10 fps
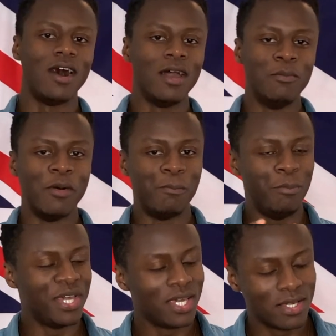I'm a
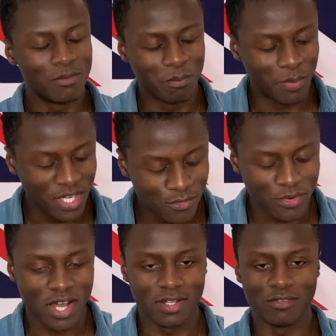big
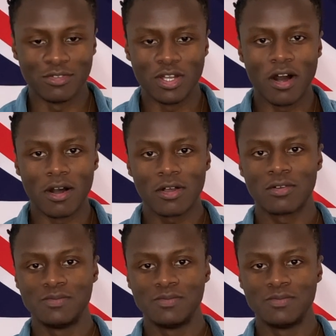fan of dark